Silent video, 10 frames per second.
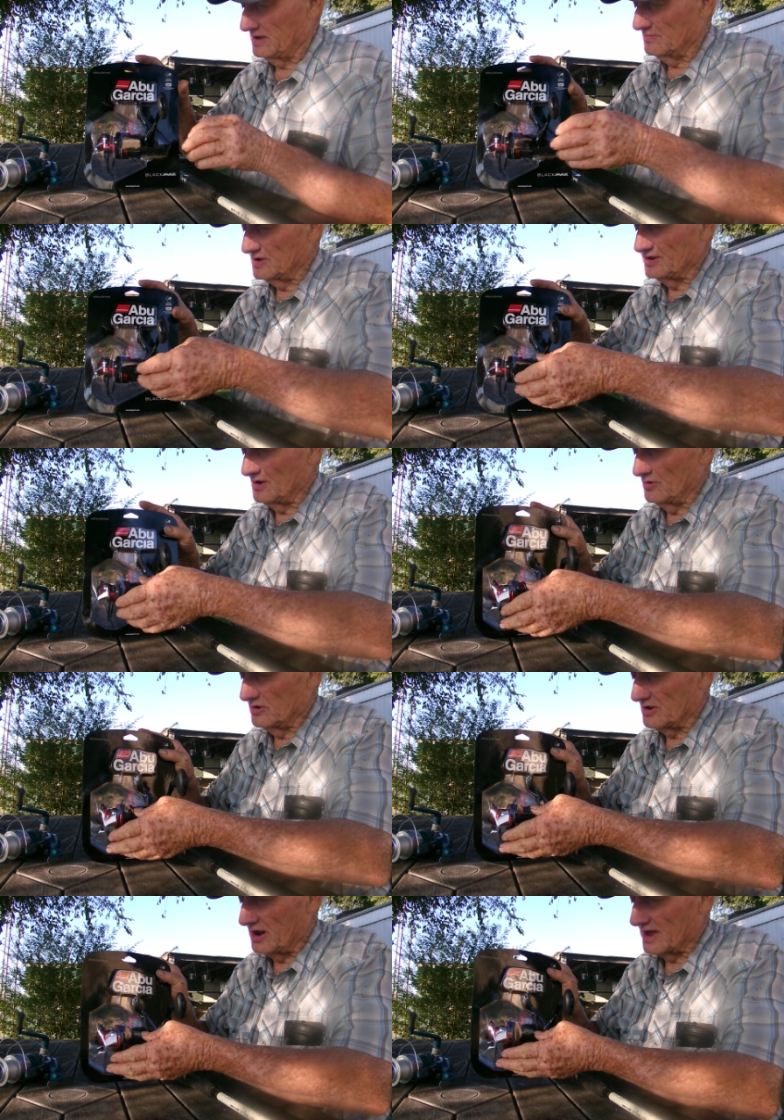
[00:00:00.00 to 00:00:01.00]
But it don't
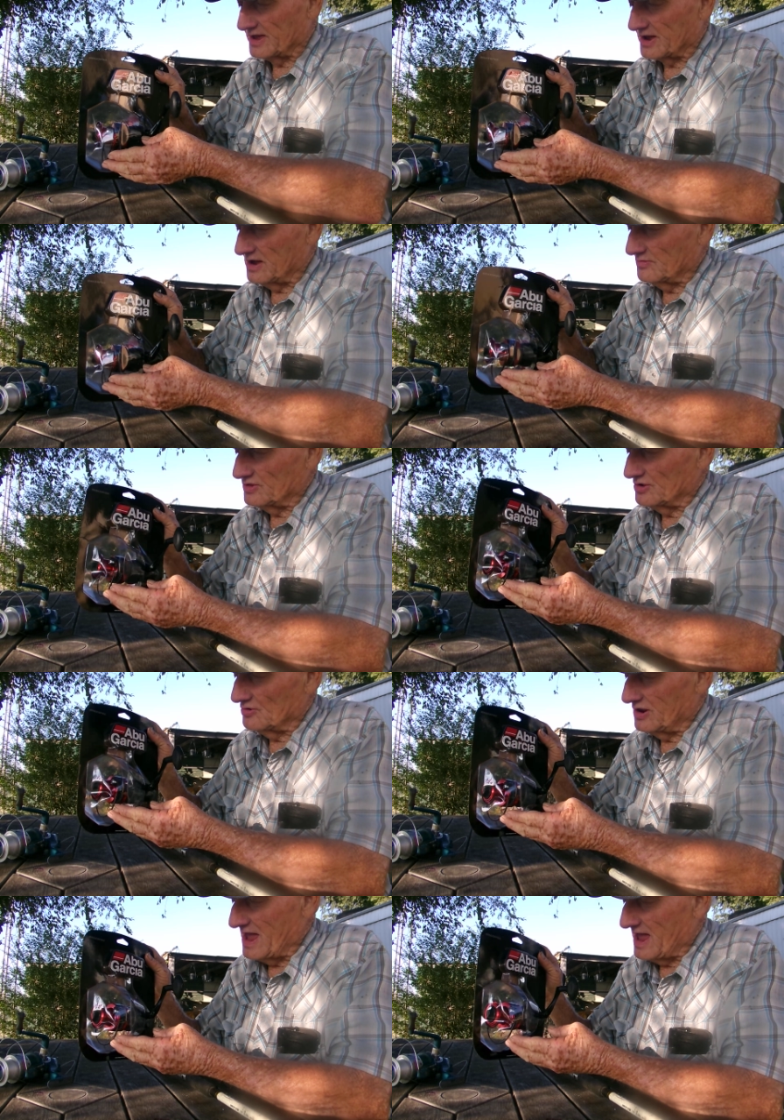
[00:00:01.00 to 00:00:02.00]
look like it come a
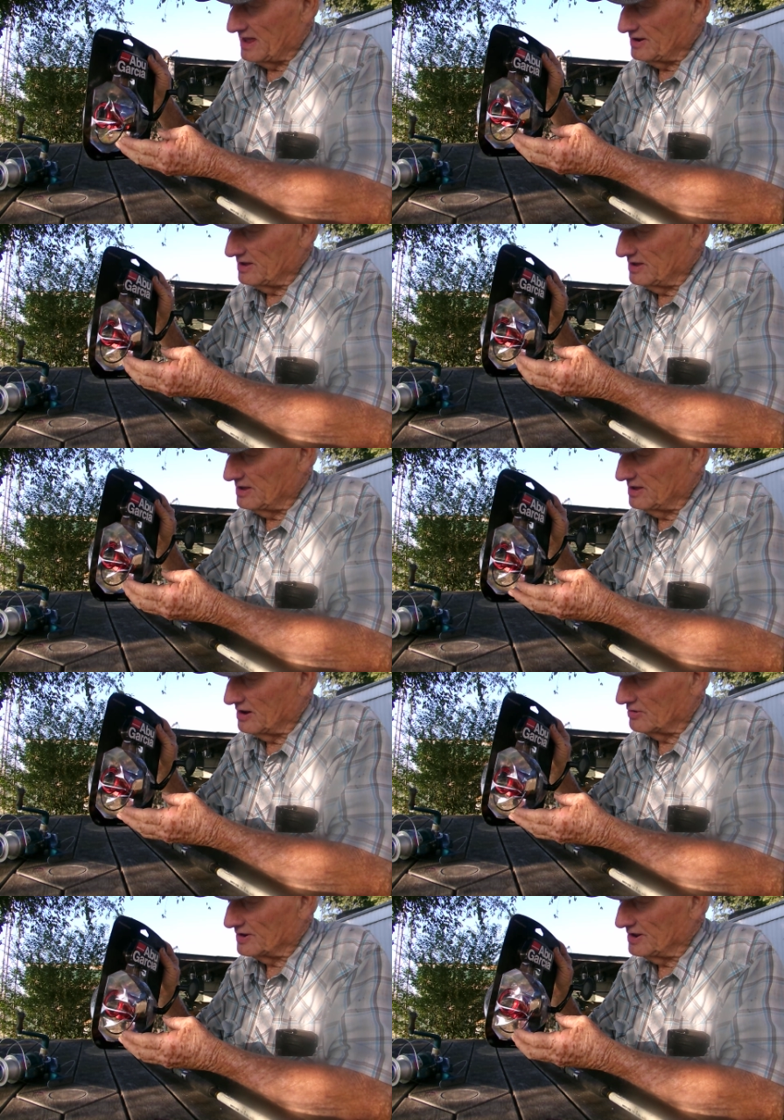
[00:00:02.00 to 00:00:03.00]
new line
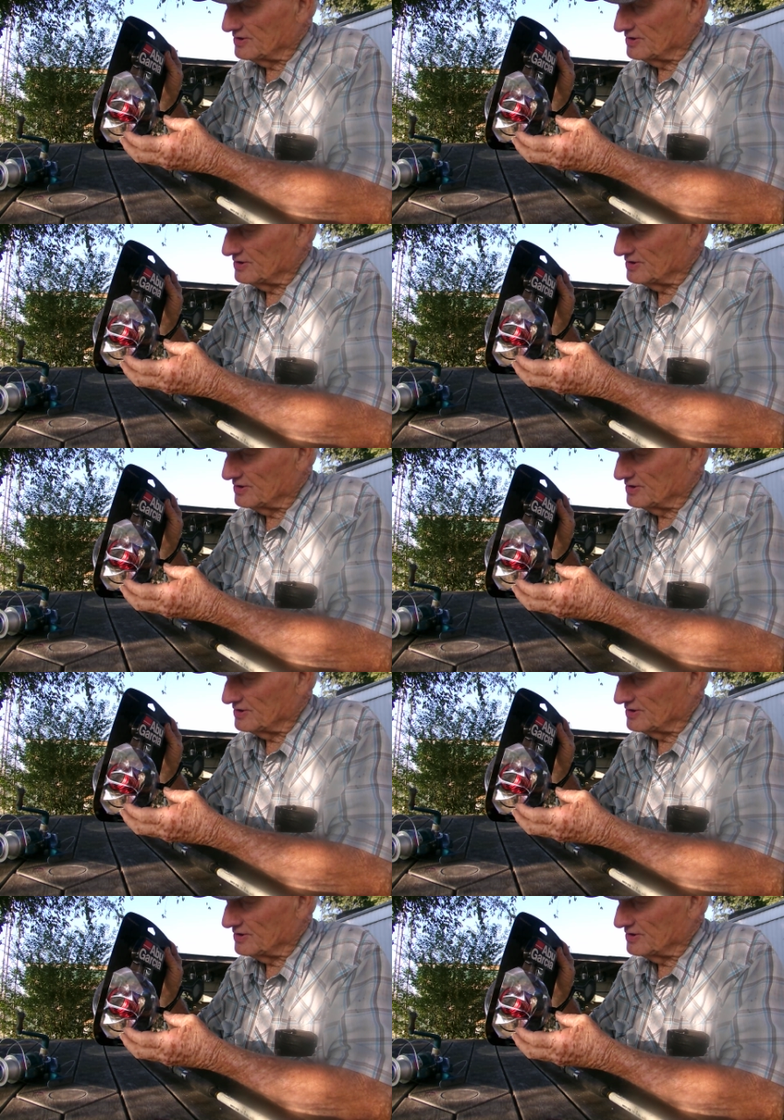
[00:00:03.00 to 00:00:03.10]
on it,